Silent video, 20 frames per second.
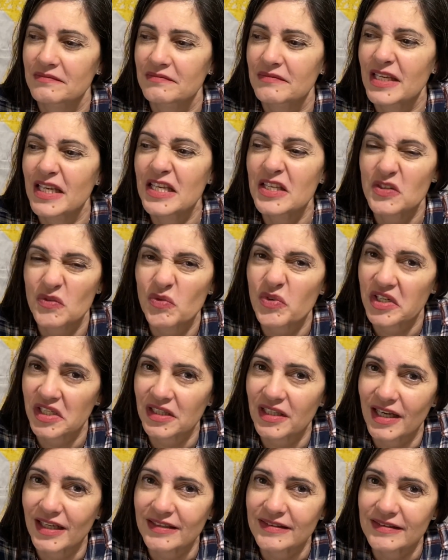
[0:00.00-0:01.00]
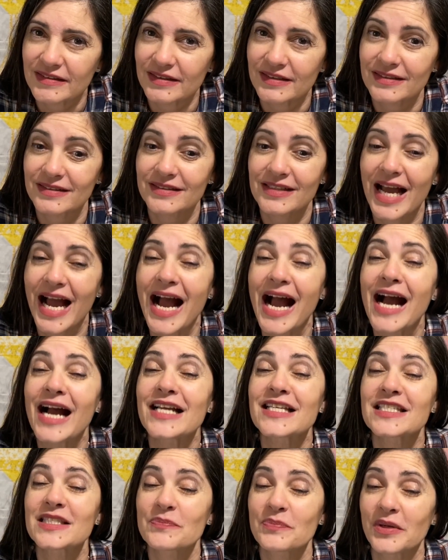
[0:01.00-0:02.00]
He's realized this. I
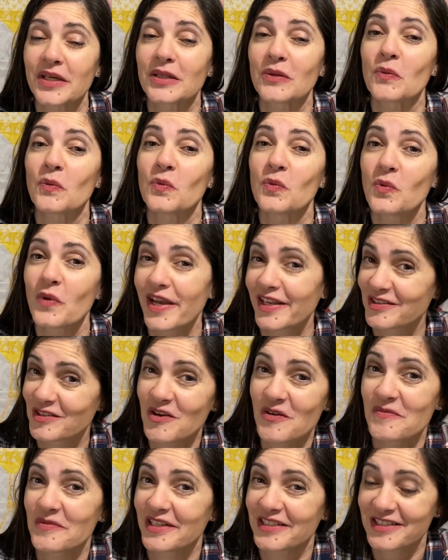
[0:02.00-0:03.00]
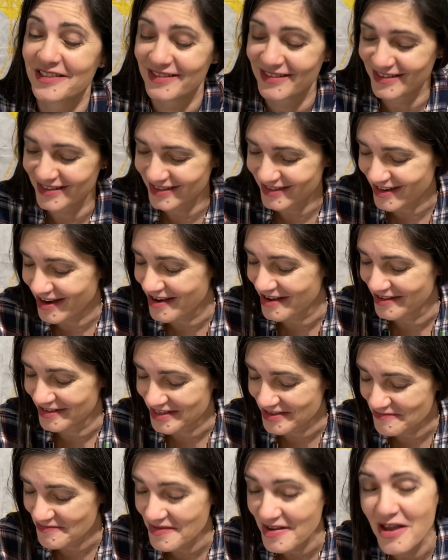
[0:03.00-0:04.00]
spend way too much
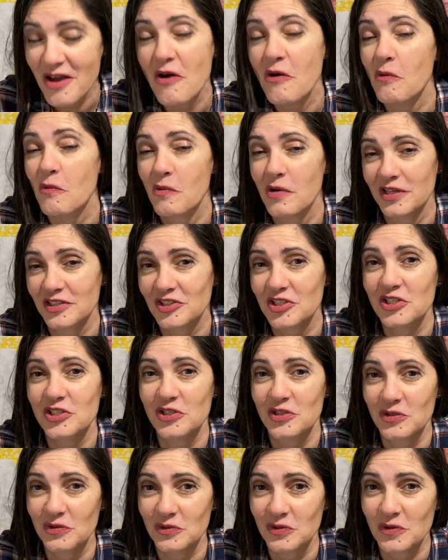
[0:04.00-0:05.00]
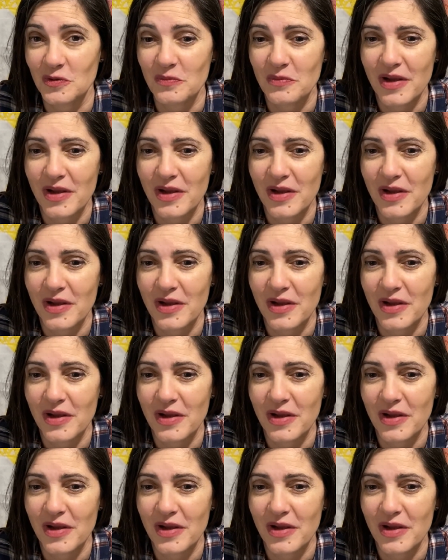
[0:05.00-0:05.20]
time watching YouTube.